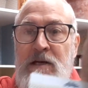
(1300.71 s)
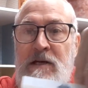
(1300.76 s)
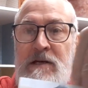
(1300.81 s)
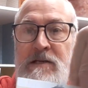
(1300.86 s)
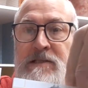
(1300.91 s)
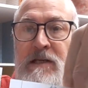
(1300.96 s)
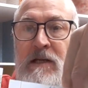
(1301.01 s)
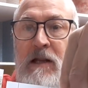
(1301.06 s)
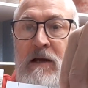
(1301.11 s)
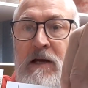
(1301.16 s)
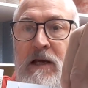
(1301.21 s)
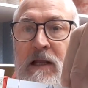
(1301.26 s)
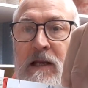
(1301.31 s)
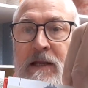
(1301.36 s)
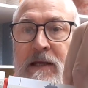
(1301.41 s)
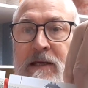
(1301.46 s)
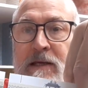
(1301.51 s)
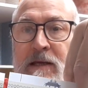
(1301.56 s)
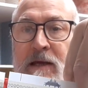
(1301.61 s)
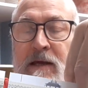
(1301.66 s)
So
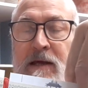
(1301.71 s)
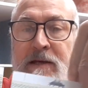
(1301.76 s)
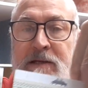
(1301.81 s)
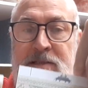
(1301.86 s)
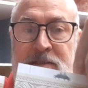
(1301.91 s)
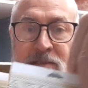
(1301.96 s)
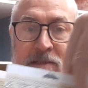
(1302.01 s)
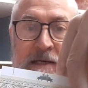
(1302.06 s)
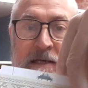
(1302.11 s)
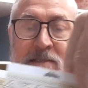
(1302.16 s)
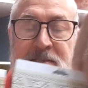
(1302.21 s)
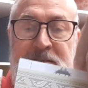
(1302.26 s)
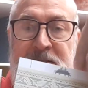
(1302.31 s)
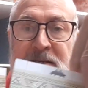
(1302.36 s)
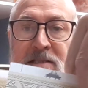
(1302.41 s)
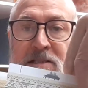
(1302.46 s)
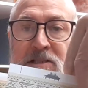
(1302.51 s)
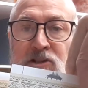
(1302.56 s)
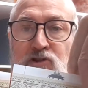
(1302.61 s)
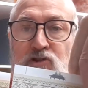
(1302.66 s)
luckily, and it's
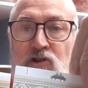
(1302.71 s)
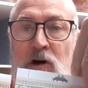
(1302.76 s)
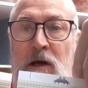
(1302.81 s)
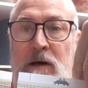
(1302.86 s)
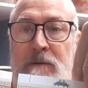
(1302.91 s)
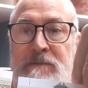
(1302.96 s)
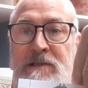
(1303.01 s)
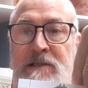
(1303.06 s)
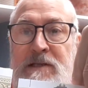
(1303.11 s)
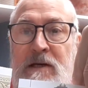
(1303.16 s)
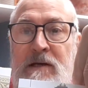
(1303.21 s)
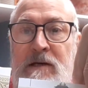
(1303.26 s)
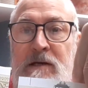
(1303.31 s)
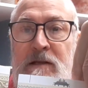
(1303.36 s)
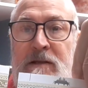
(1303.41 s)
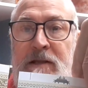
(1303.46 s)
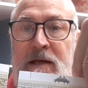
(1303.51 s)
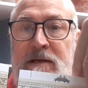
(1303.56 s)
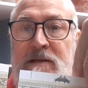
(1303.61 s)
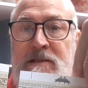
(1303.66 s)
thin stripes,
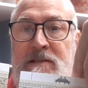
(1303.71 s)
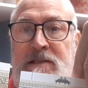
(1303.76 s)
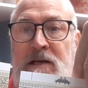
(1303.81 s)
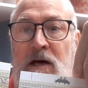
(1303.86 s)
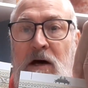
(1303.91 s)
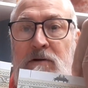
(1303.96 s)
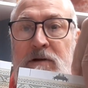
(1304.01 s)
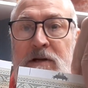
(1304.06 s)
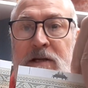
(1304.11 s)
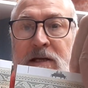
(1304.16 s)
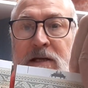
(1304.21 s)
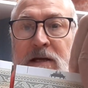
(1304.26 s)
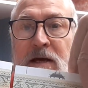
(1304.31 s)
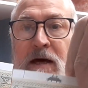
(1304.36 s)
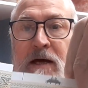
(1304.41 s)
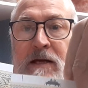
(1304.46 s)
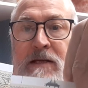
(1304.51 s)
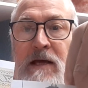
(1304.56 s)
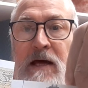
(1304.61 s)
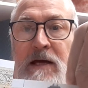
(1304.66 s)
there's only
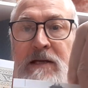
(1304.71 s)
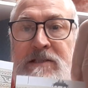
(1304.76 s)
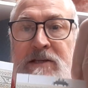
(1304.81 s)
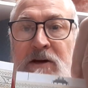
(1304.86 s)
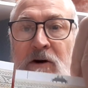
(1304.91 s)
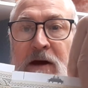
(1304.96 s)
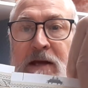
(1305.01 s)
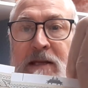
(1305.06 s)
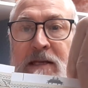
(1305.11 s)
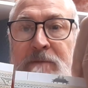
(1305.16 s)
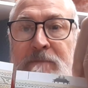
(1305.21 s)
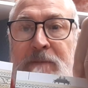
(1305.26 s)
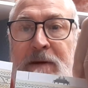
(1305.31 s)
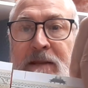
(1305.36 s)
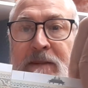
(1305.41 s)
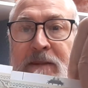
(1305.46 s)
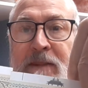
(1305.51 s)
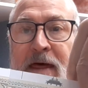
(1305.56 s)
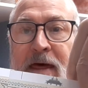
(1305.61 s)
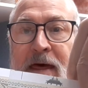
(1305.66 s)
a tiny
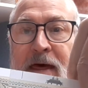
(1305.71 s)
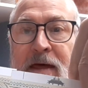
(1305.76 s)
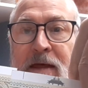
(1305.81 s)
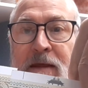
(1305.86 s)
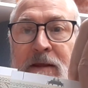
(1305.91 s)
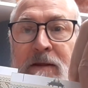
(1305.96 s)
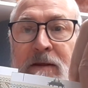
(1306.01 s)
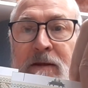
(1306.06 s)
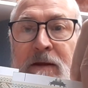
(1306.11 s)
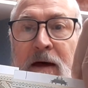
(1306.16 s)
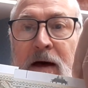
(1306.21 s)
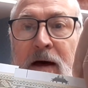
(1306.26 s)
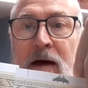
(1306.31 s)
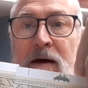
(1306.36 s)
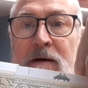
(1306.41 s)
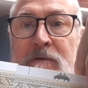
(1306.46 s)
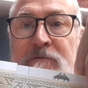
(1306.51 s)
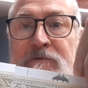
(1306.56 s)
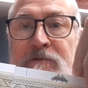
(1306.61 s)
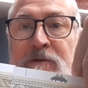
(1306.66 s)
bit there
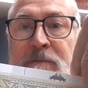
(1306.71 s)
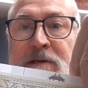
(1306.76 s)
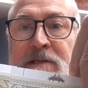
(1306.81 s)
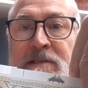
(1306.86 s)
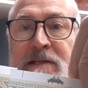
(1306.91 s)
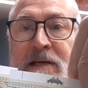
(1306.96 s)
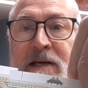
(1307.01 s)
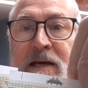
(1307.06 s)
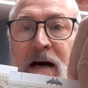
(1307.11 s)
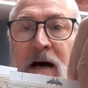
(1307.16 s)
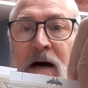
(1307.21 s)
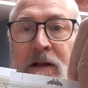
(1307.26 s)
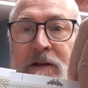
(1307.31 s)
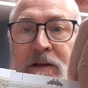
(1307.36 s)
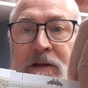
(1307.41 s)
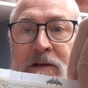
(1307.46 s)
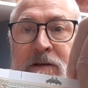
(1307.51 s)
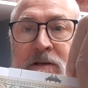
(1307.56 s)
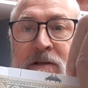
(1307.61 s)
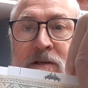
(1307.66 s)
for me to cut,
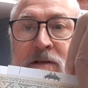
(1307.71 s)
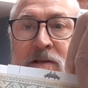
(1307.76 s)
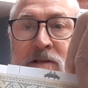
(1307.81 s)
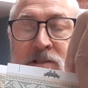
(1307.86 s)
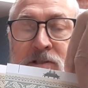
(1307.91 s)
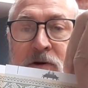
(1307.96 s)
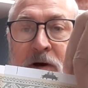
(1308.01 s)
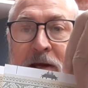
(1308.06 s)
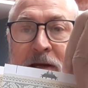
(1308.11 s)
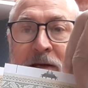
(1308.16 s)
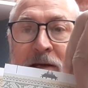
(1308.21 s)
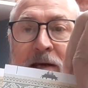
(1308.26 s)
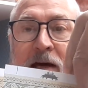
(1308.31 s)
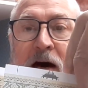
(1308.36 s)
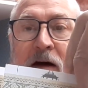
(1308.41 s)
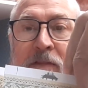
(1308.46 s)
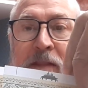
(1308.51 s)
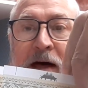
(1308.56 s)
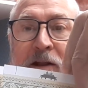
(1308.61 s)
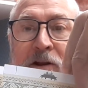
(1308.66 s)
so I can
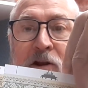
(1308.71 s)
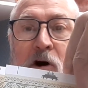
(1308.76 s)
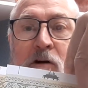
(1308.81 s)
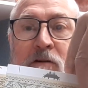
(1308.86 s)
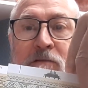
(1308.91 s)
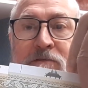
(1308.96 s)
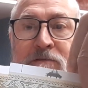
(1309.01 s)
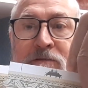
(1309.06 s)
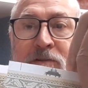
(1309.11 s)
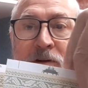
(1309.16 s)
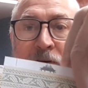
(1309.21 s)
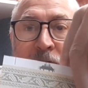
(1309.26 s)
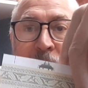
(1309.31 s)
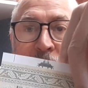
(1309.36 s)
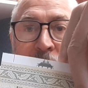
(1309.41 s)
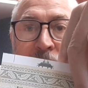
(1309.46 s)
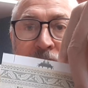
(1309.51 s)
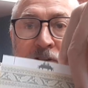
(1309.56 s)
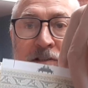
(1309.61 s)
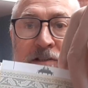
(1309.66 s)
cut that off
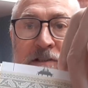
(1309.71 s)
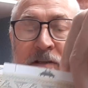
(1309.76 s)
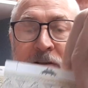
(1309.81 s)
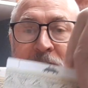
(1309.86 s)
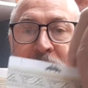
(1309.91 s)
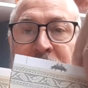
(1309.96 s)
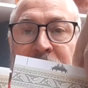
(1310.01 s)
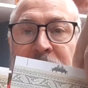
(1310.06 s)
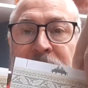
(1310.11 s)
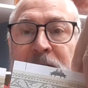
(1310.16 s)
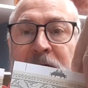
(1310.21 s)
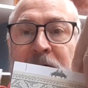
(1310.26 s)
just at the end